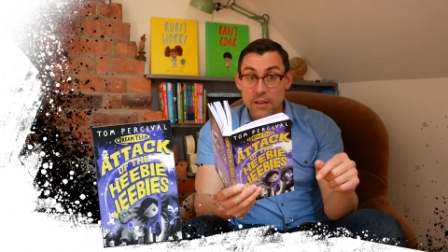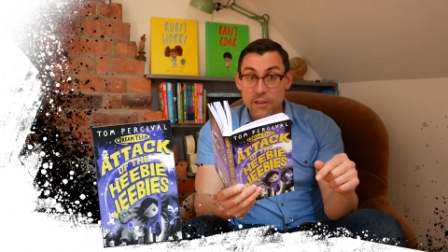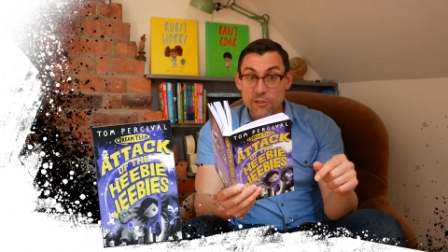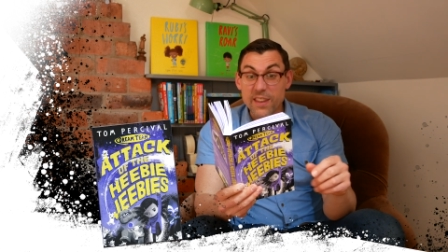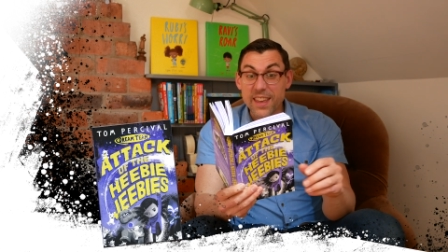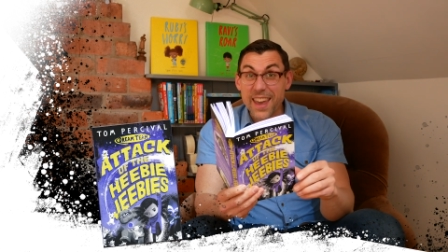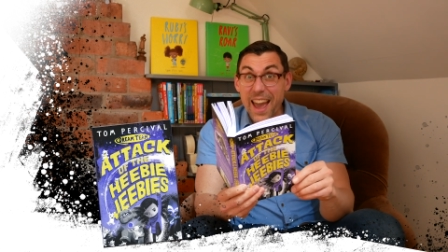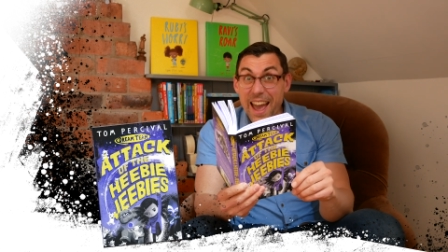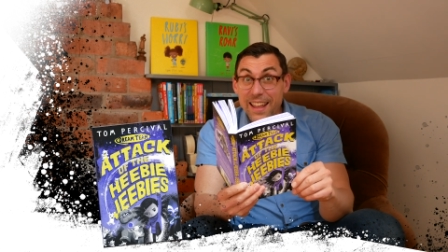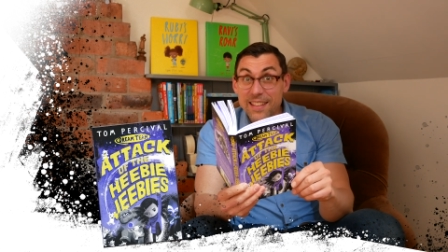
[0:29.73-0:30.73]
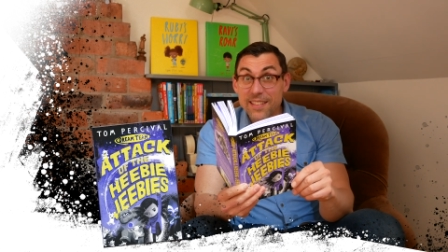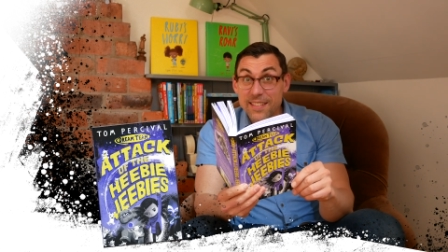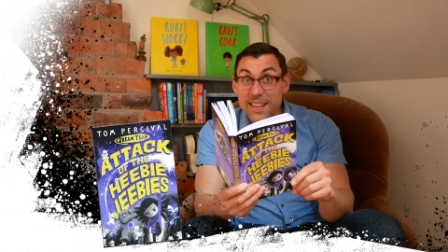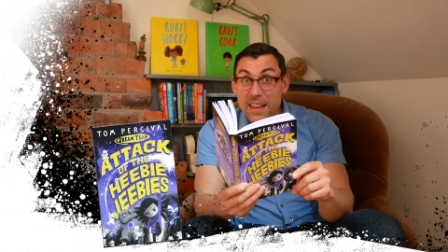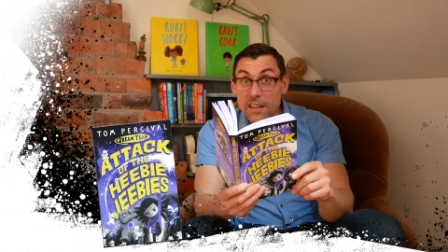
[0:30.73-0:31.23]
She can
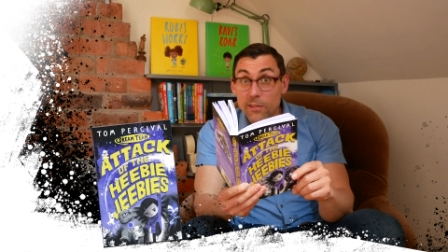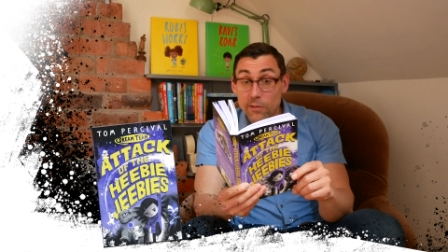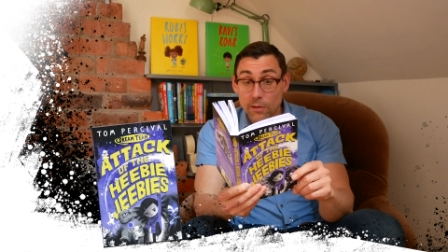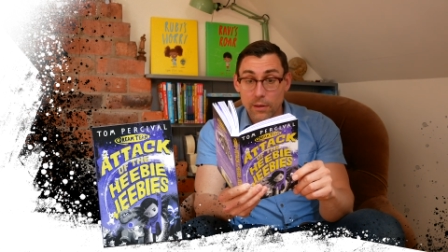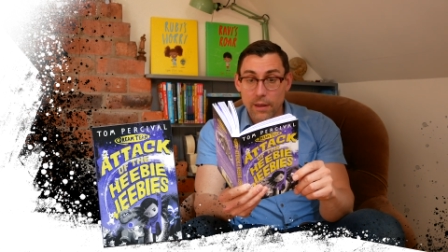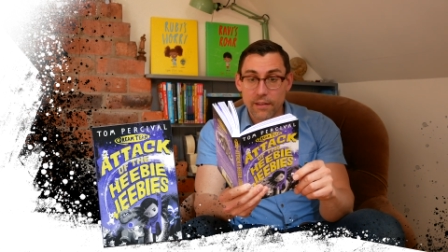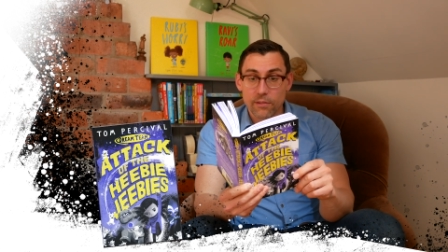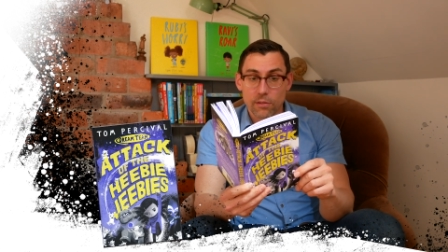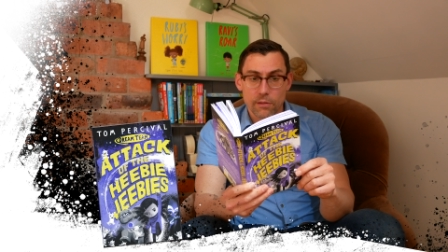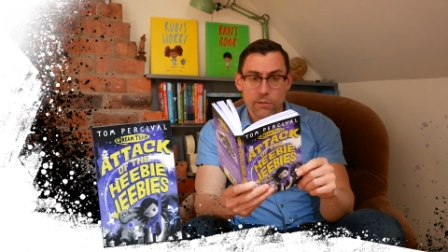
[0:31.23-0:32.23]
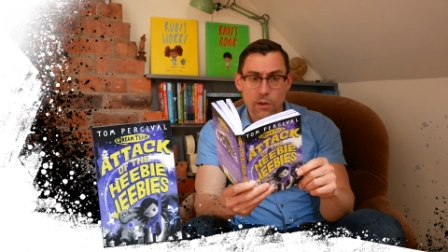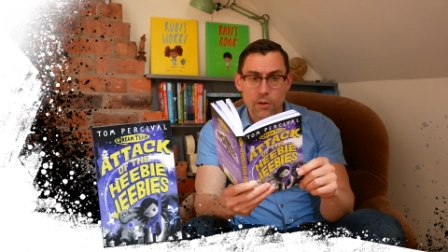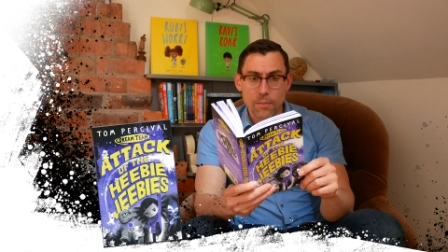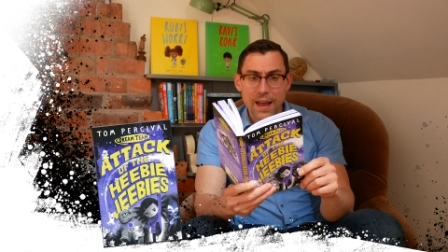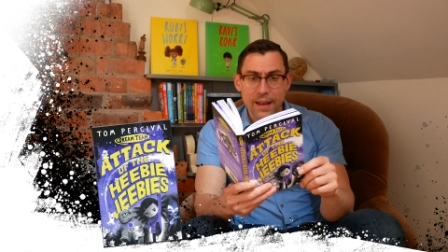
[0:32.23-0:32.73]
see us, hissed the
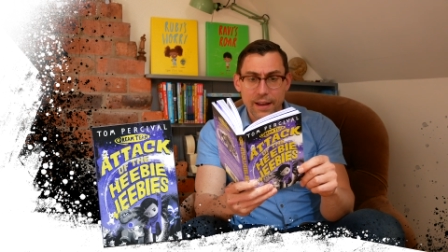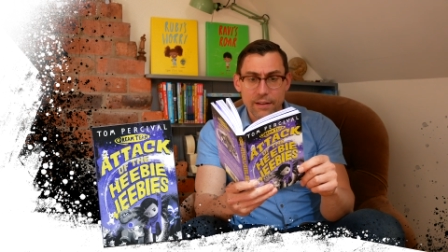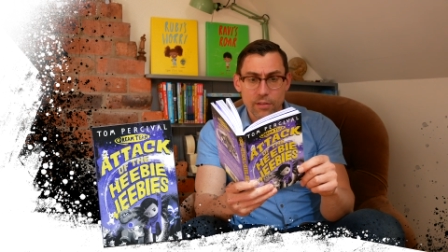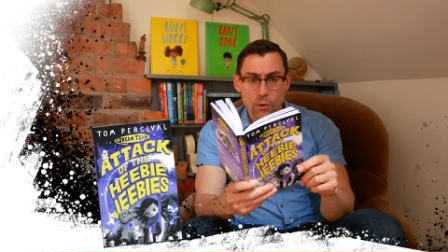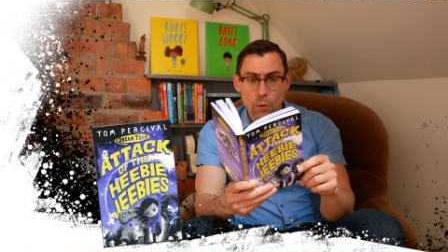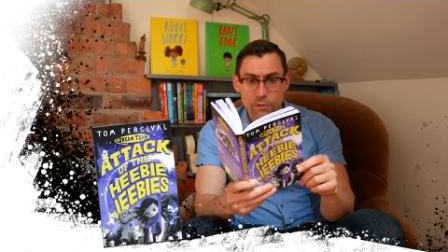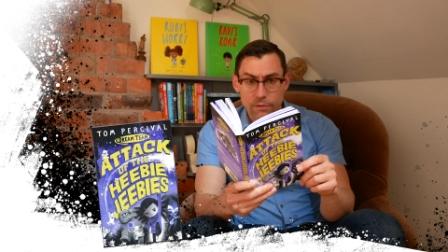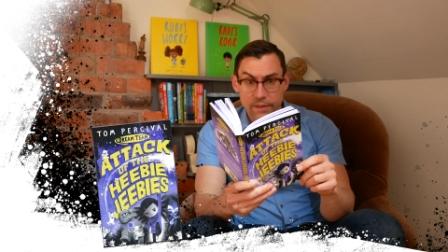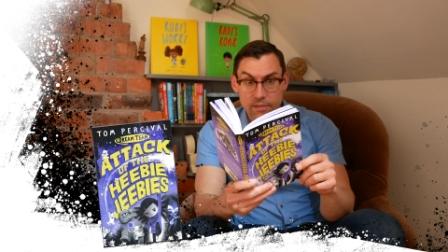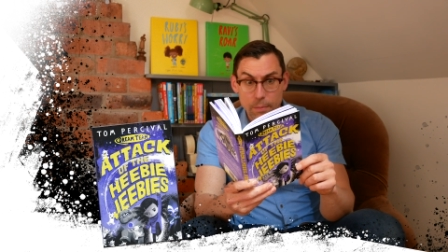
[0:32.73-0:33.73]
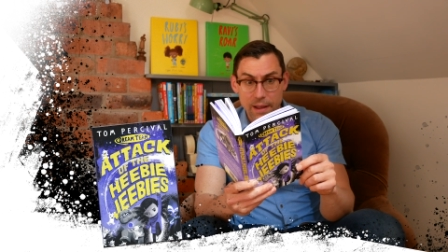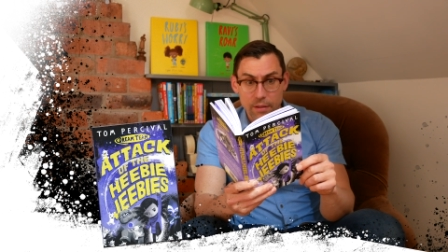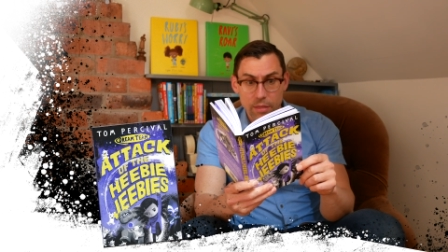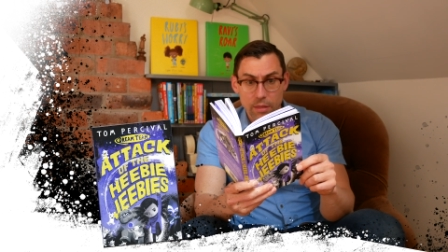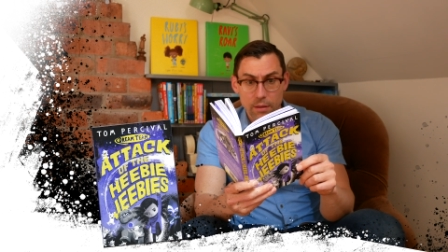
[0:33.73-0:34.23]
stone man out of the corner of his
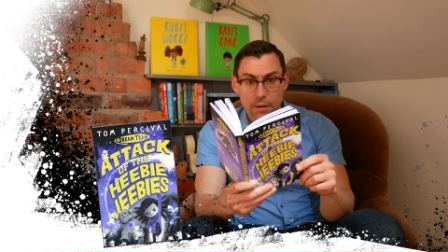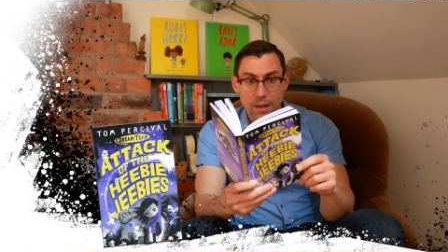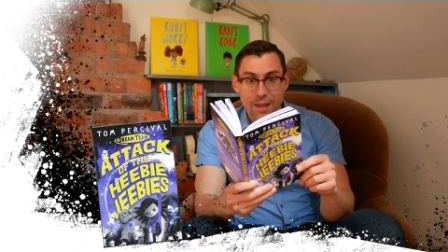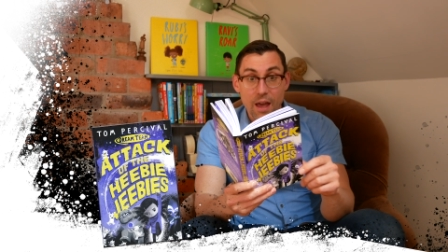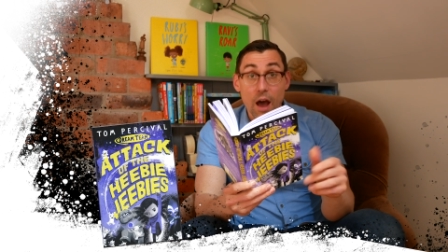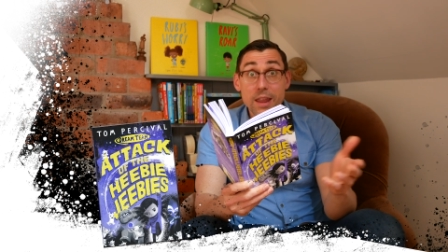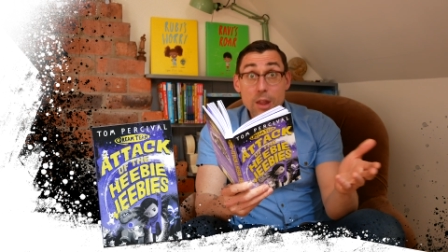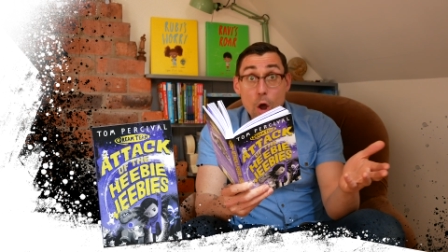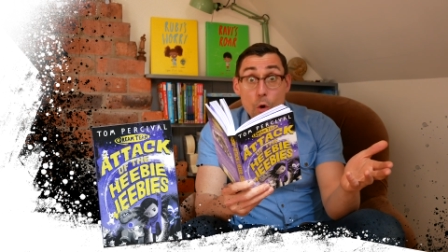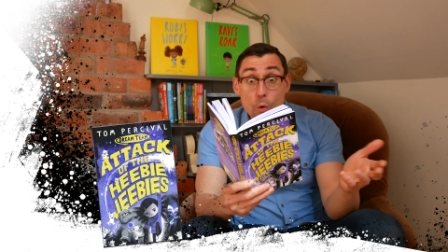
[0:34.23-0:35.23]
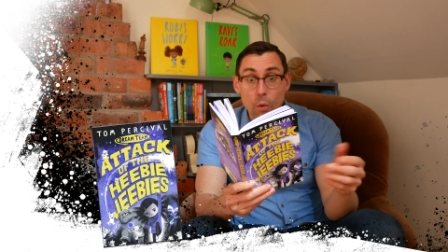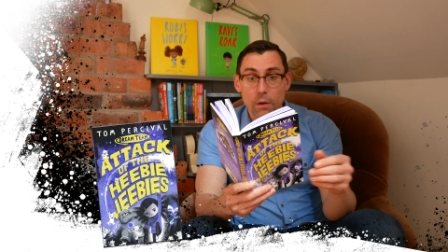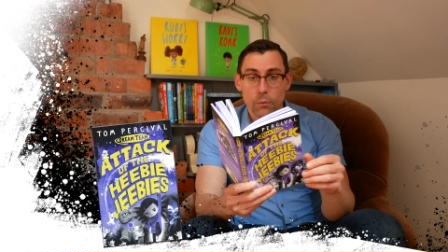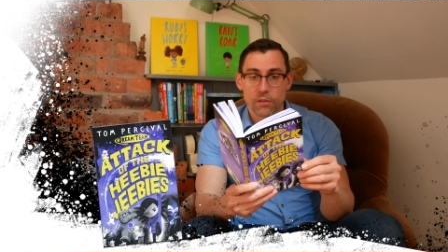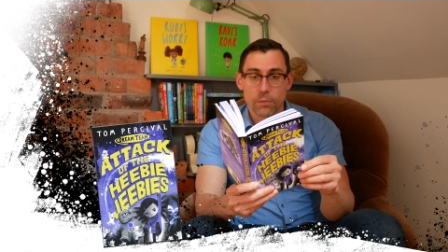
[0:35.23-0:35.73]
mouth. I know,
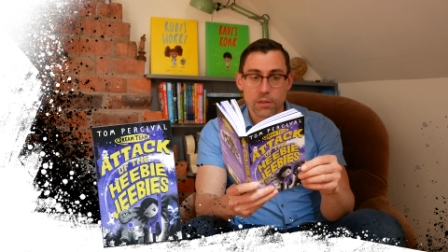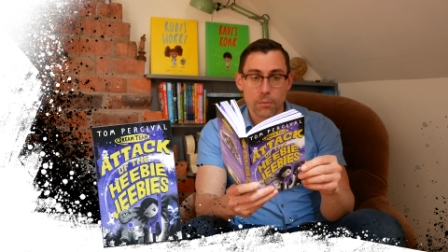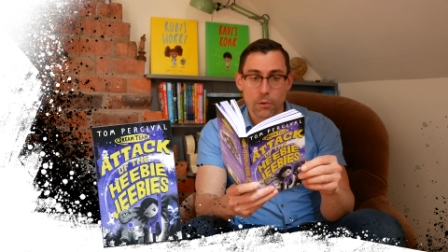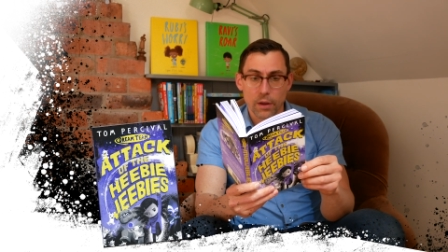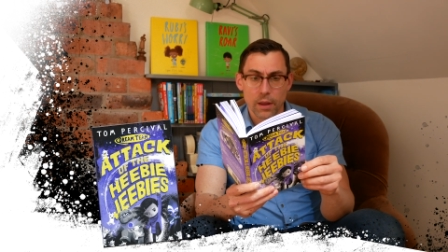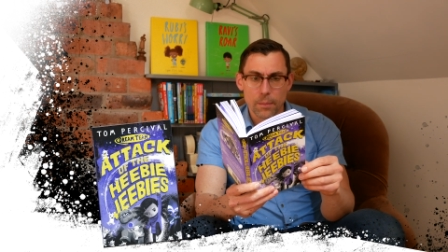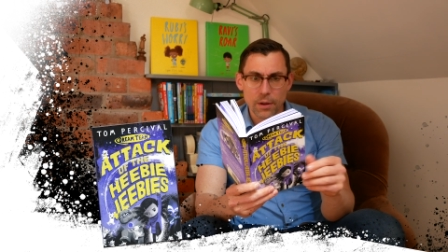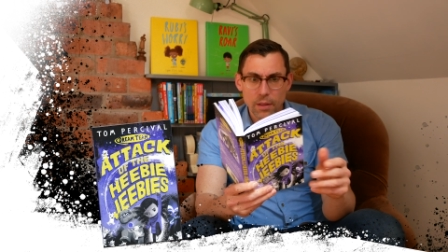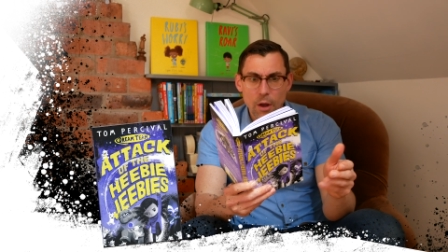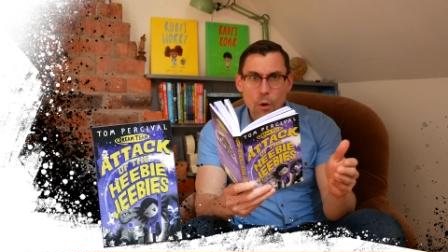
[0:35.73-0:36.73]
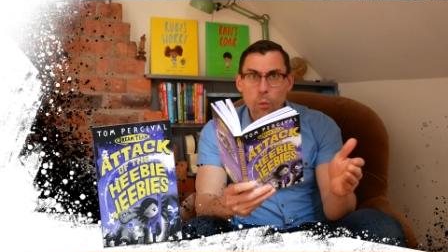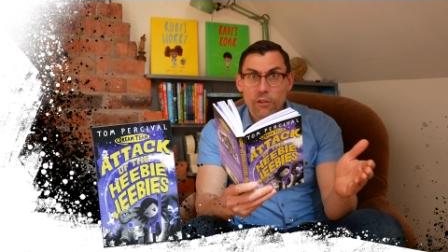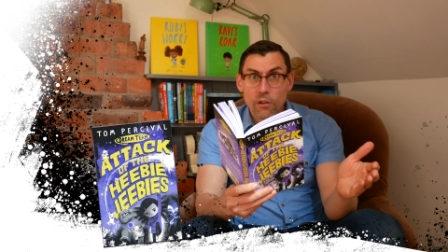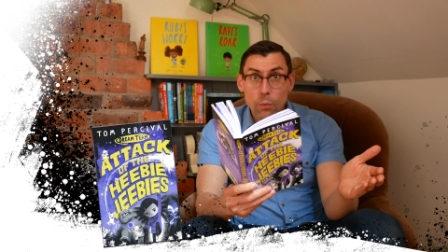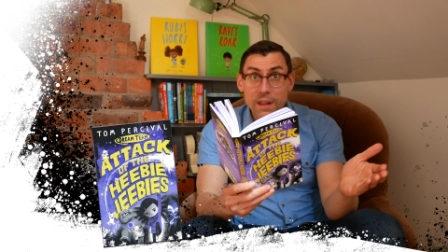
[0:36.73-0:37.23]
whispered the boy, but what
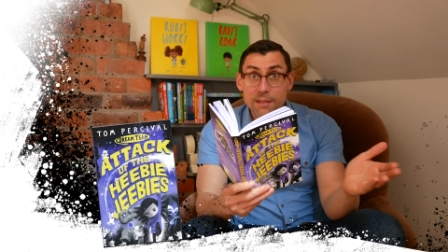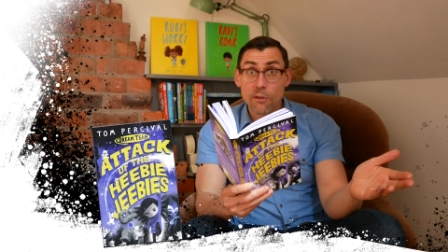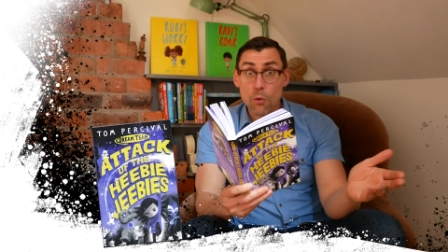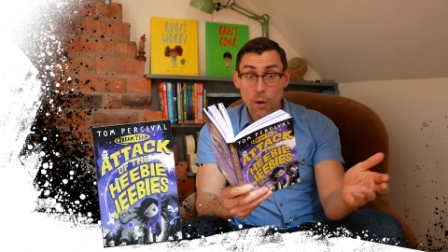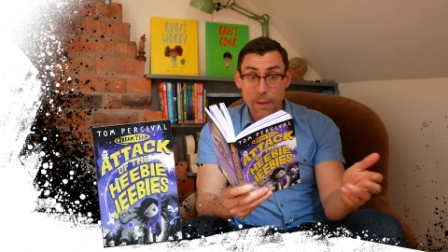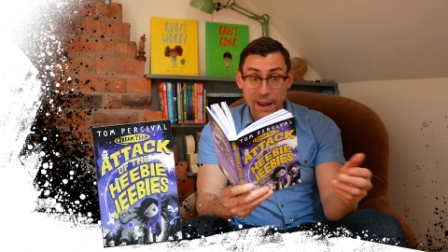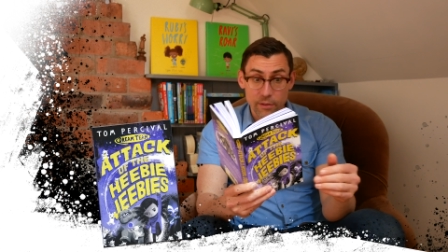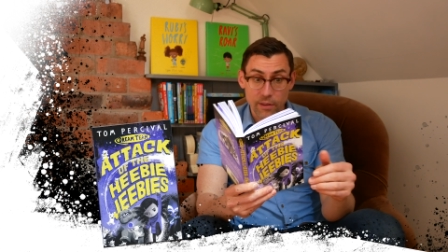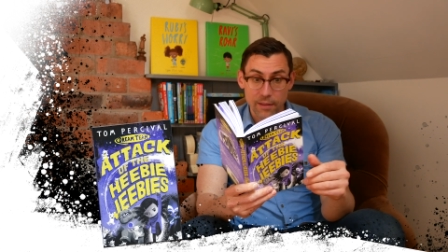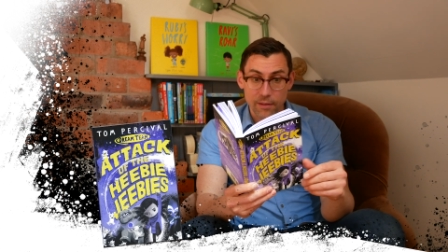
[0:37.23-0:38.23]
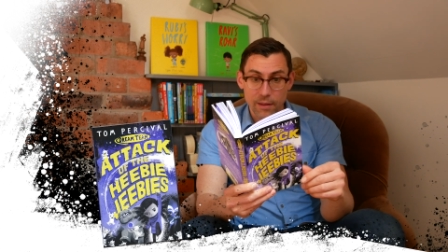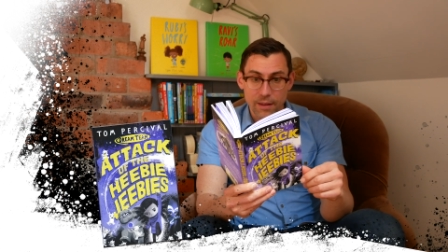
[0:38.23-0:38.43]
should we do about it?